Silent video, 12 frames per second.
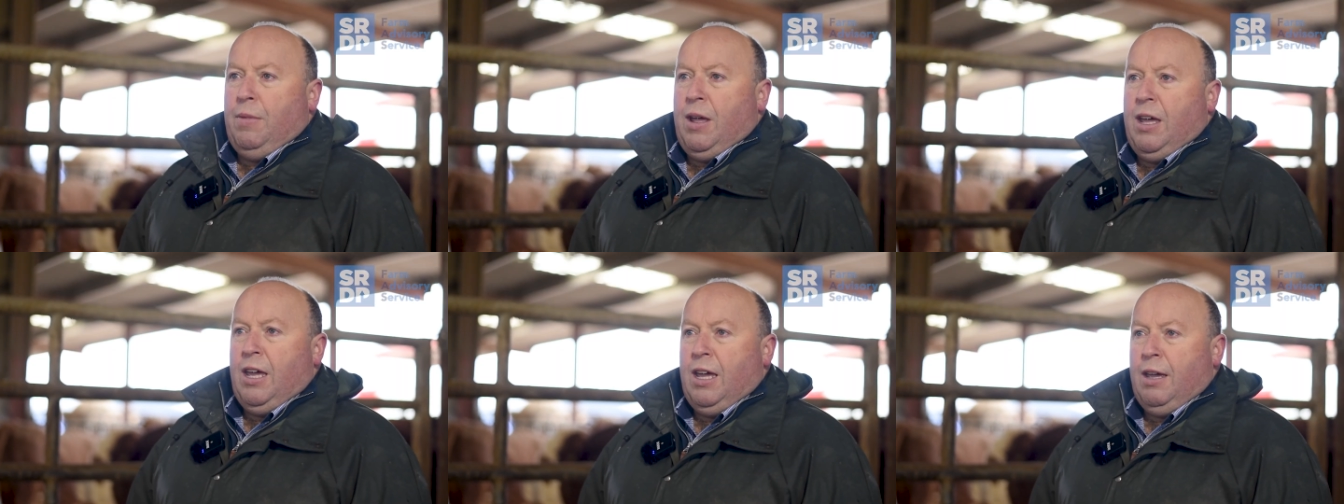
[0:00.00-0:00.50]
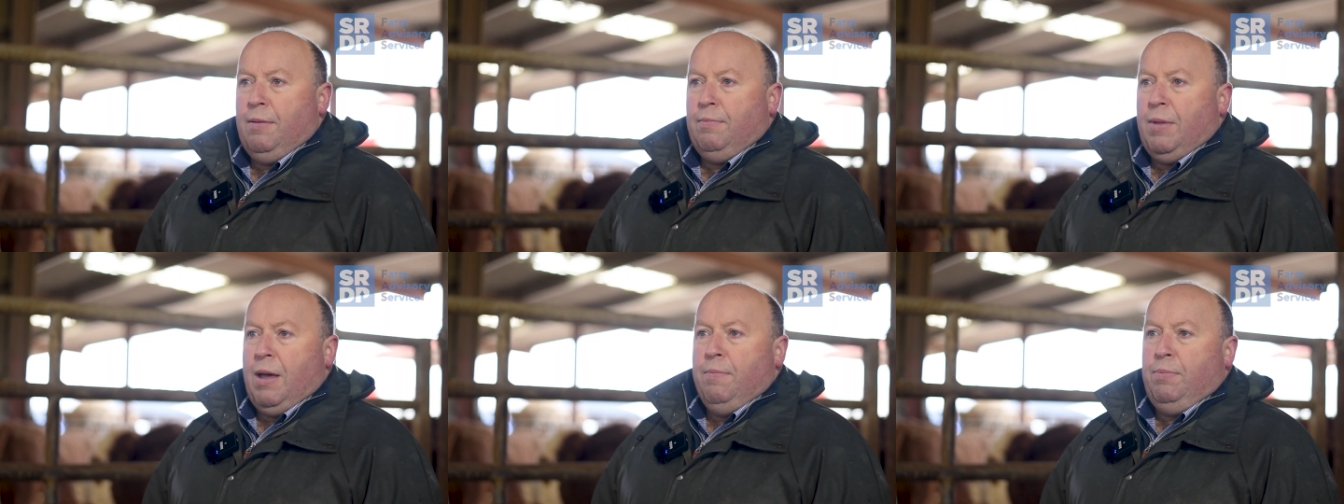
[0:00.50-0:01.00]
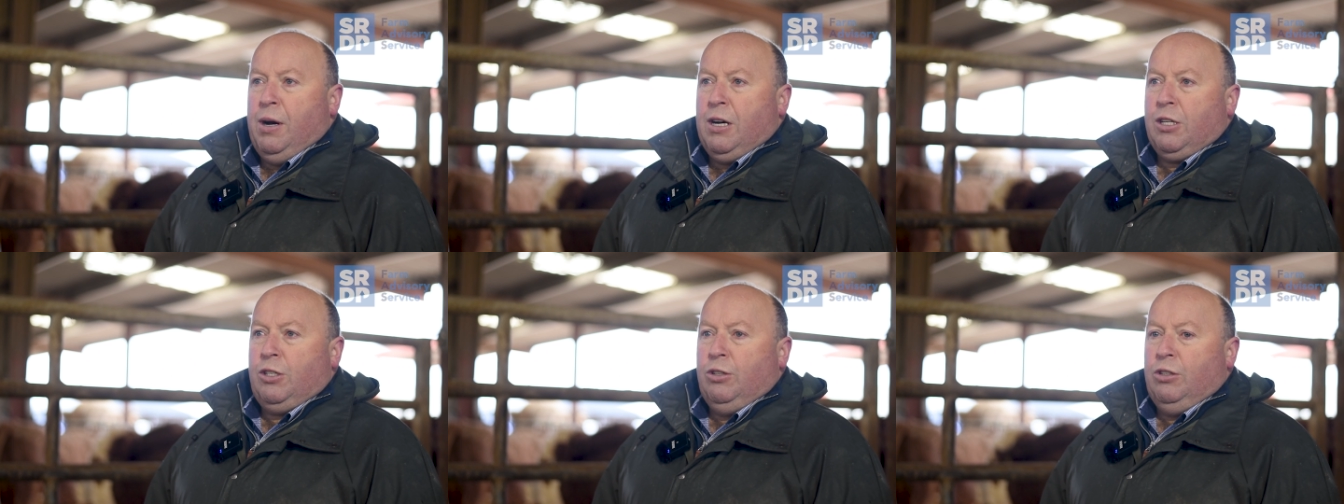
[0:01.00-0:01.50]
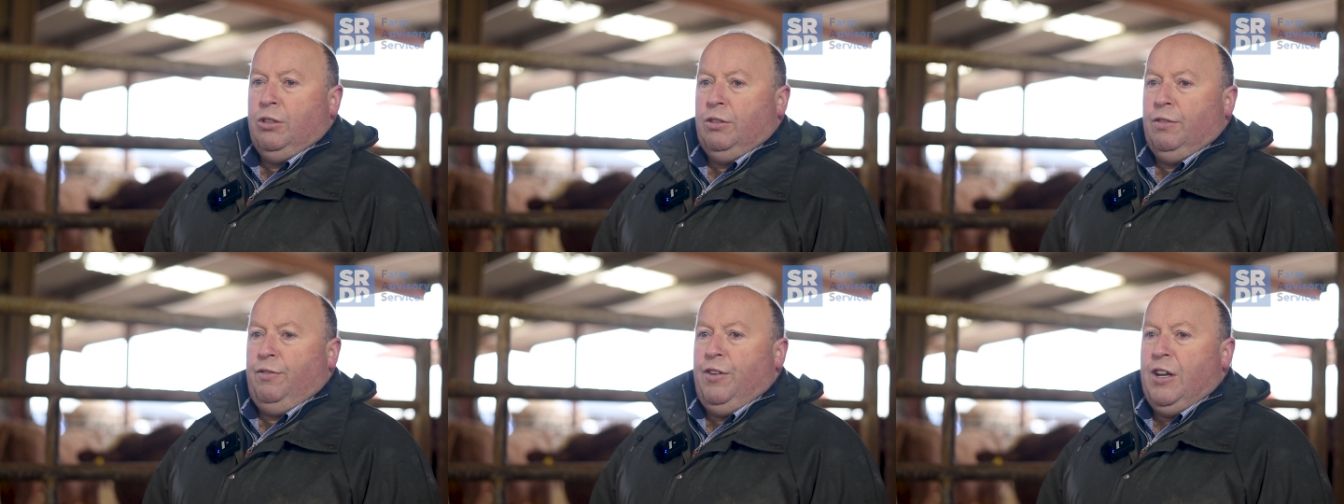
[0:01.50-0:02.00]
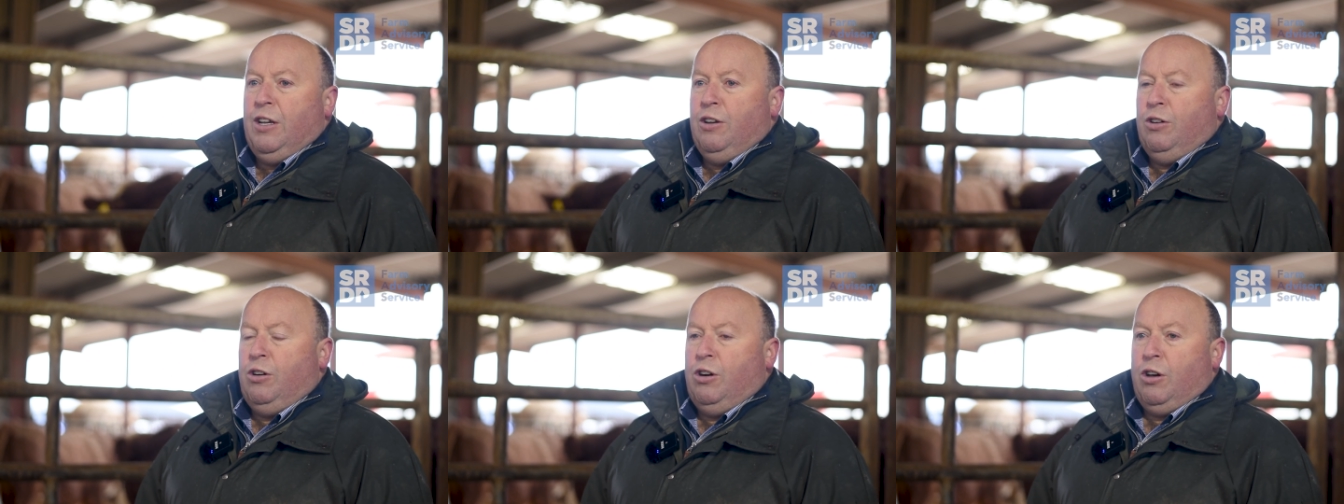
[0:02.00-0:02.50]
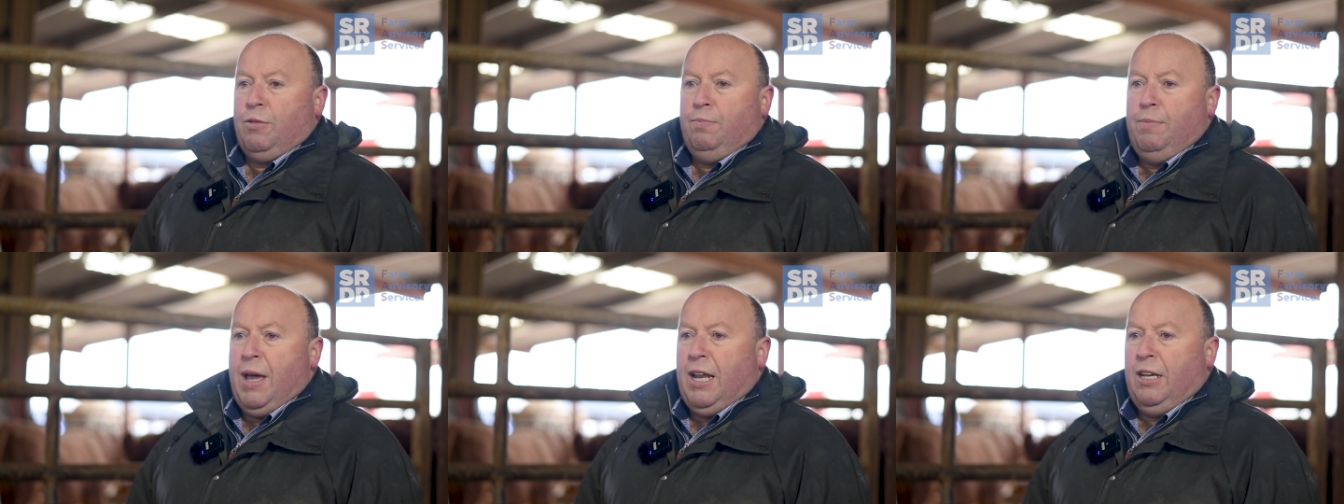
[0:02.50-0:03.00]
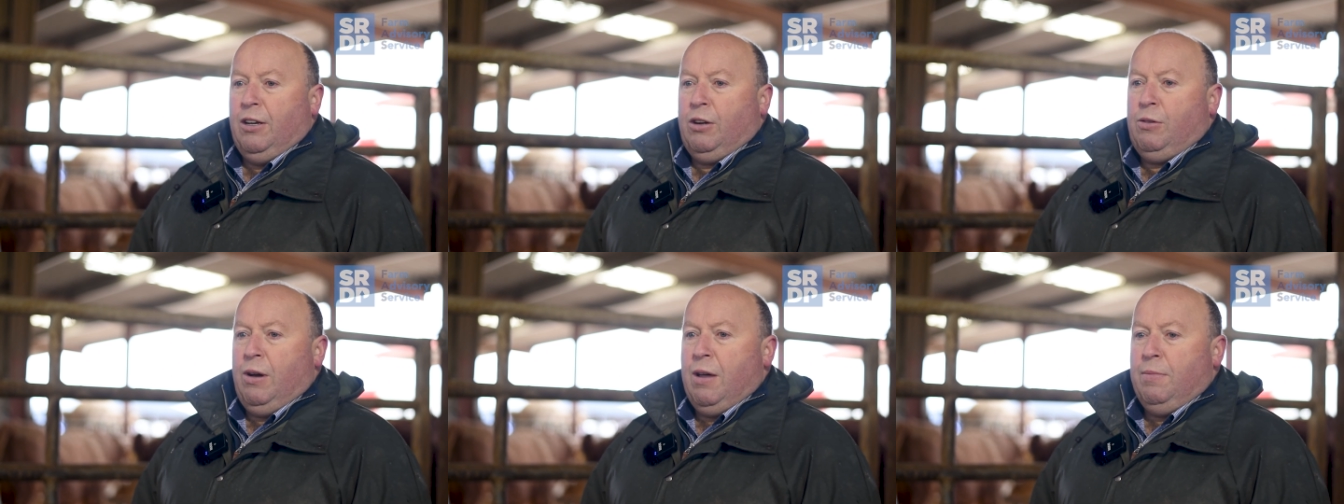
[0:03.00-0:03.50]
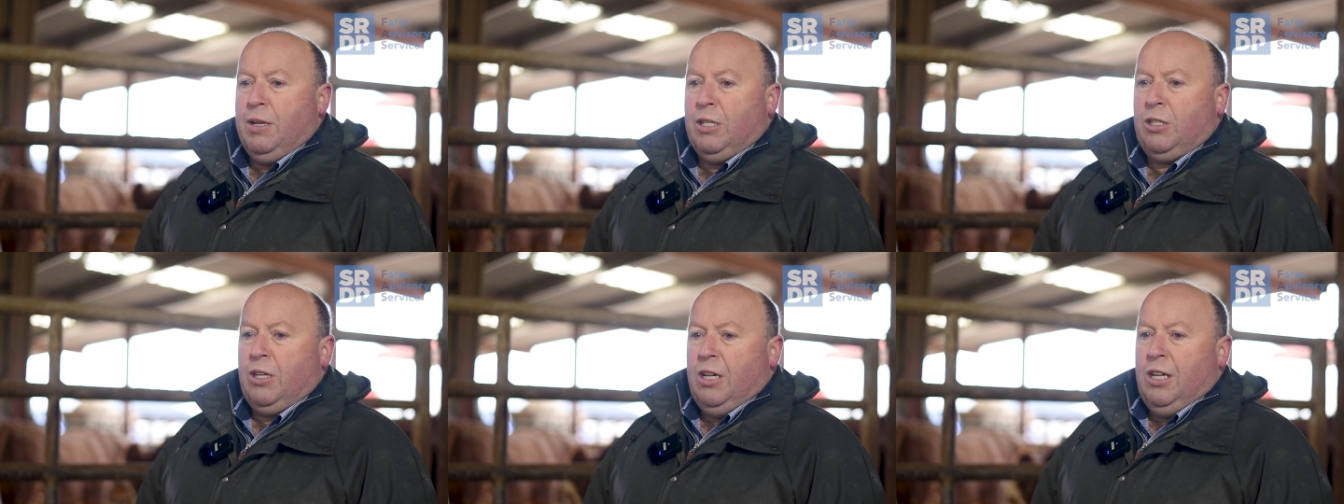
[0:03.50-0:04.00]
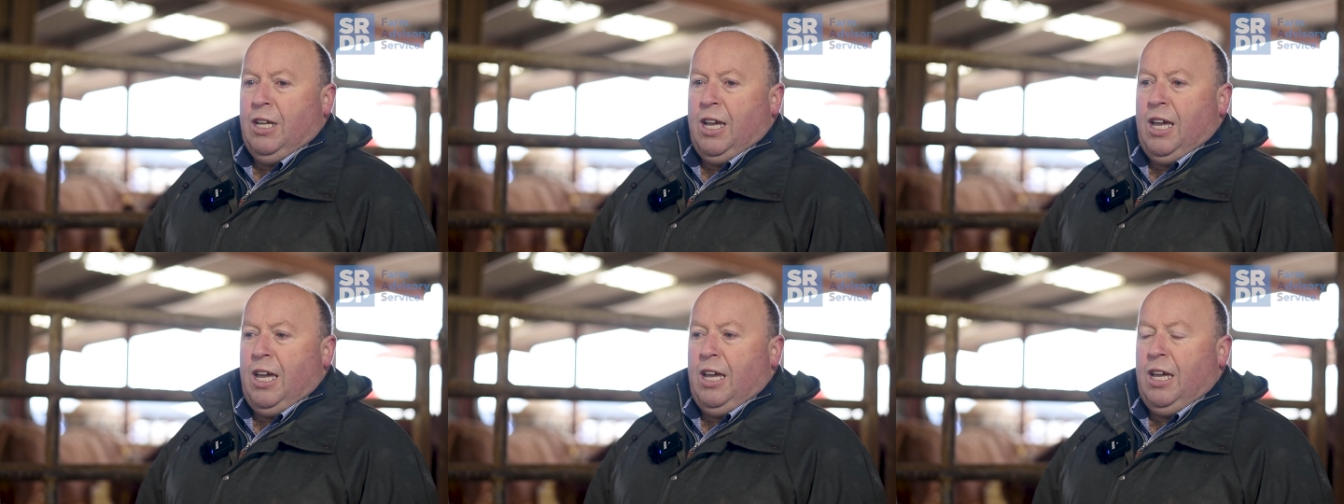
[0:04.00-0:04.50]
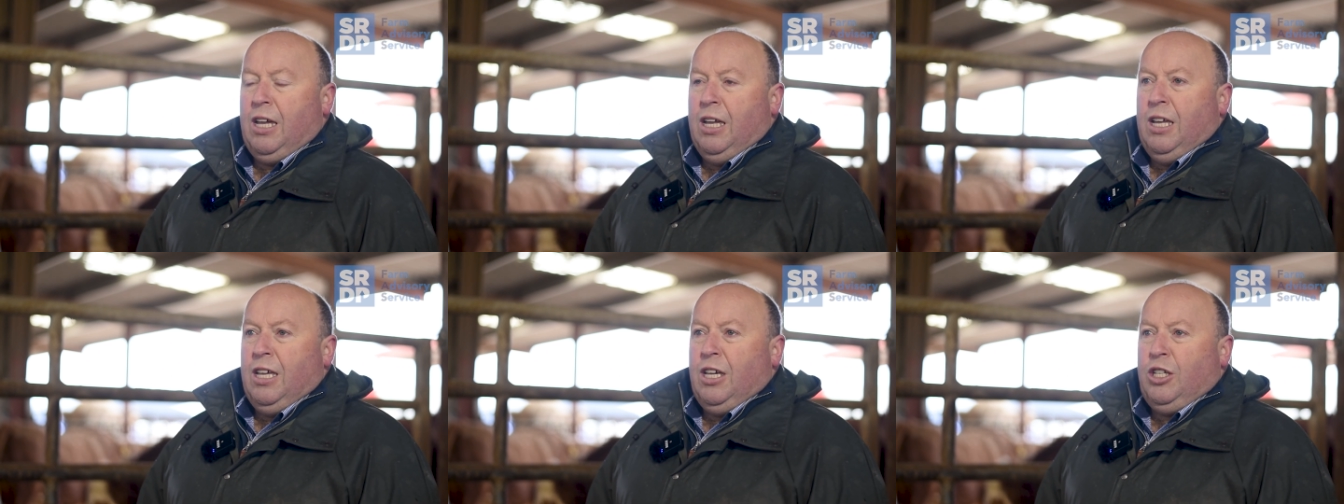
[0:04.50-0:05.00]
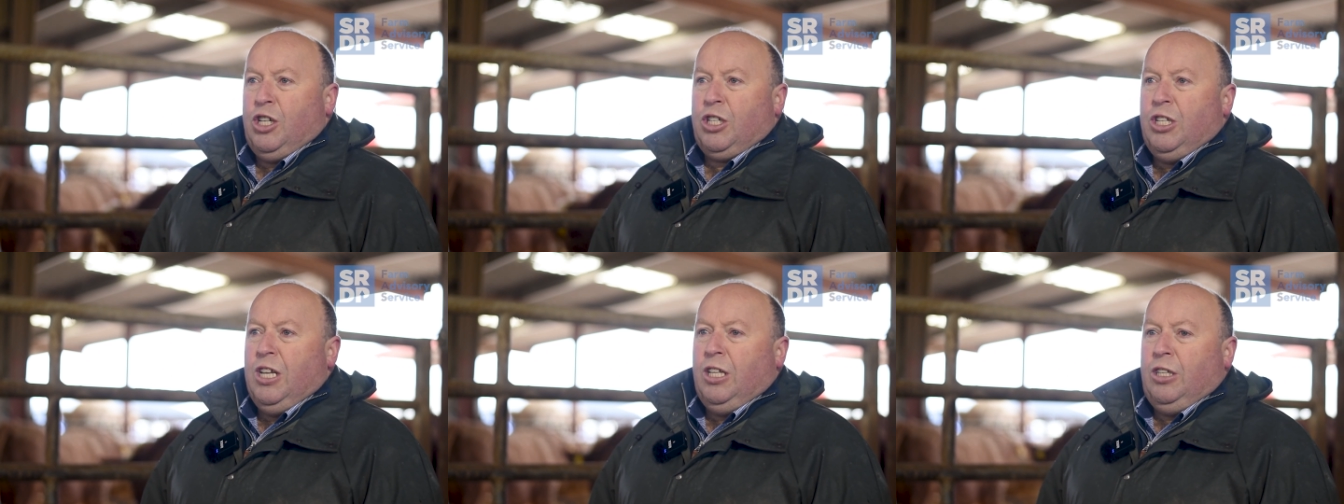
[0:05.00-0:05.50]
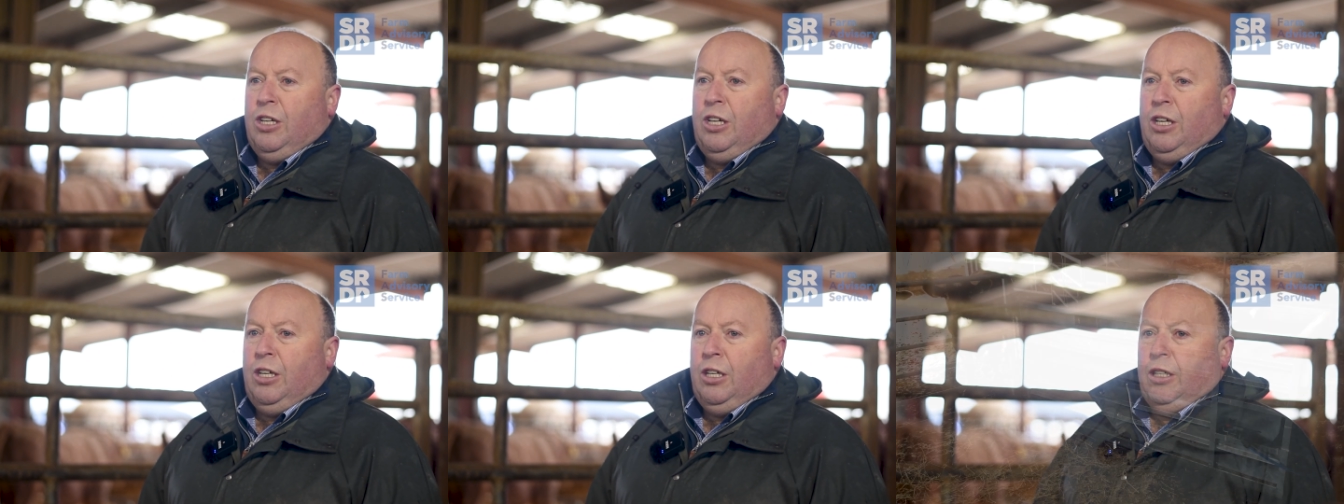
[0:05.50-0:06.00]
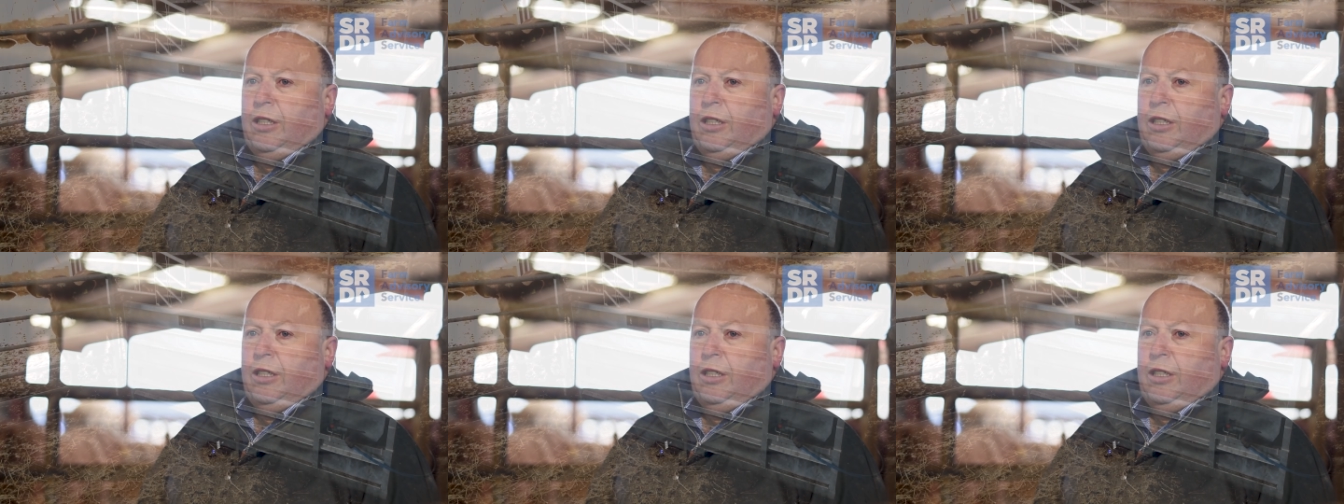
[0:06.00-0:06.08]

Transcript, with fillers: impacts on feeding or bedding requirements. You just need to